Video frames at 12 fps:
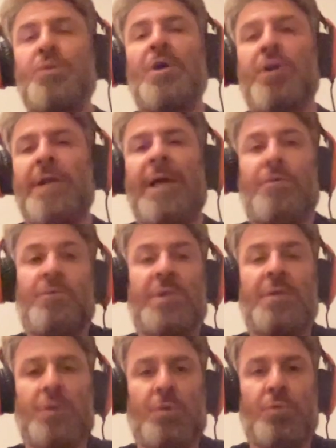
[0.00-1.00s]
we are now
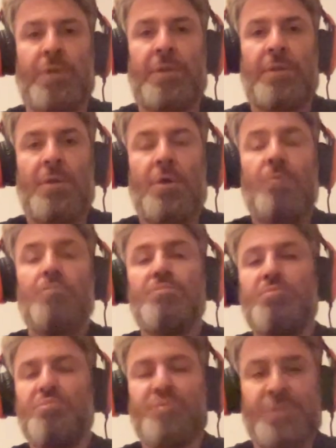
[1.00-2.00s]
dealing with
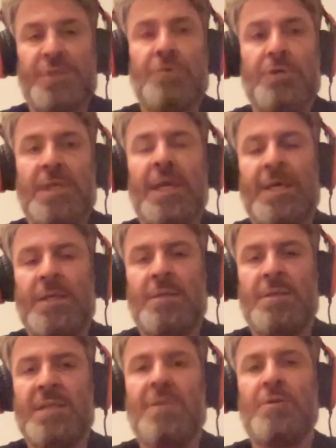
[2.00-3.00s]
literally a
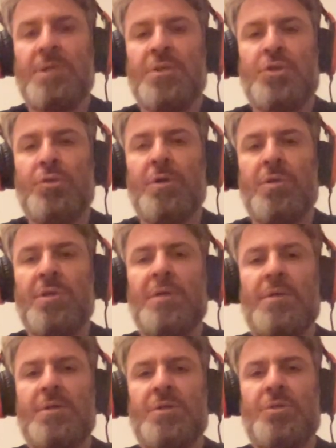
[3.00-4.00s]
legal issue and a
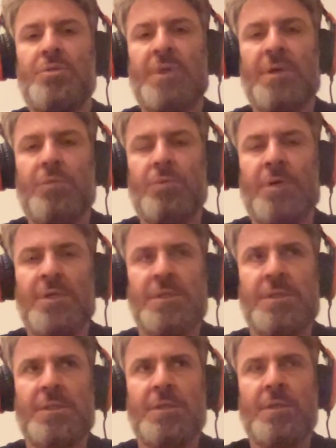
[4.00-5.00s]
legal issue that
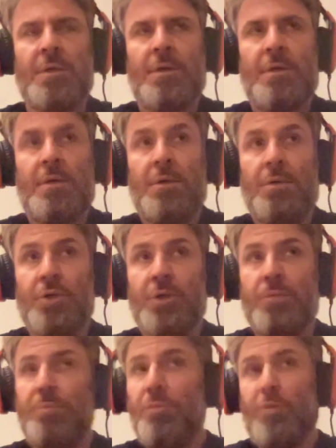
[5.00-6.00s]
was, you
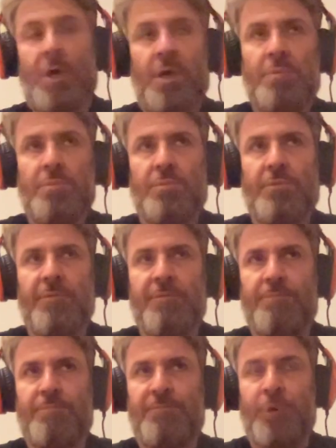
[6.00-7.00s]
know,
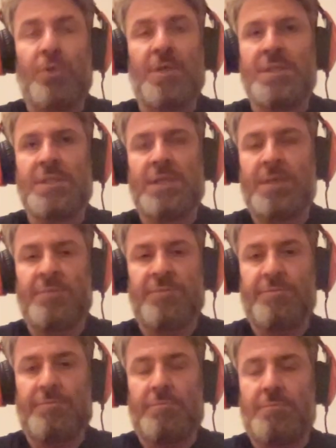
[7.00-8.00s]
focused kind of
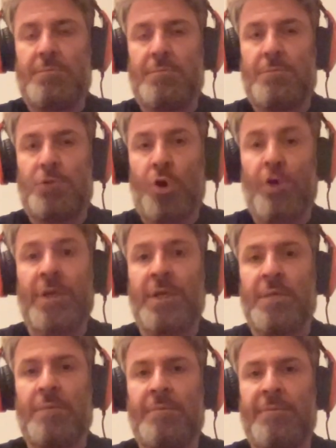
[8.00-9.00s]

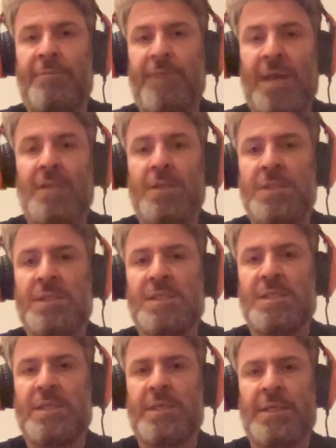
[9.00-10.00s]
targeted violence
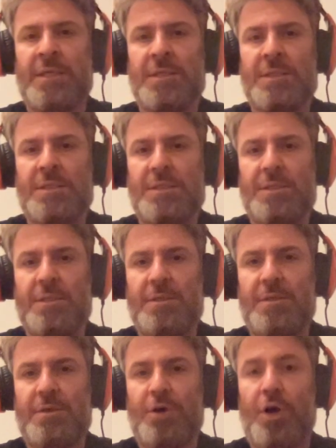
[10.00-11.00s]
against
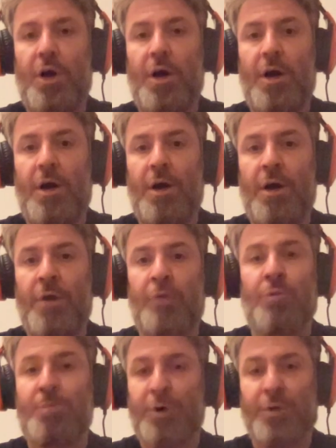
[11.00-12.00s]

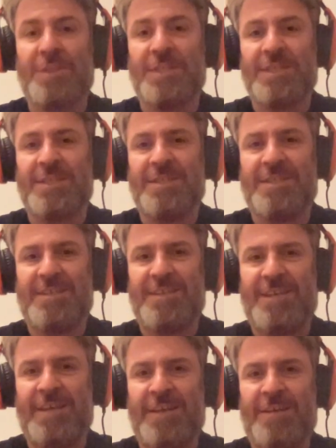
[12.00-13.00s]
another person
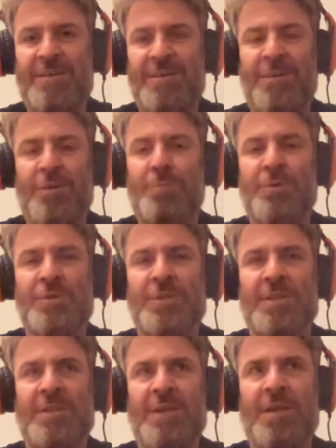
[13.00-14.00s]
and another
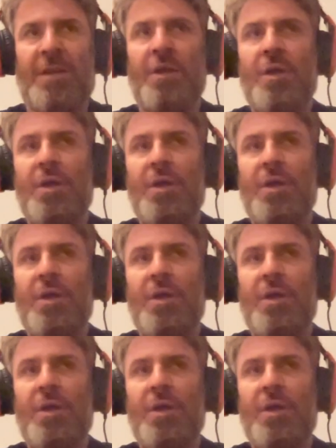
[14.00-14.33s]
person that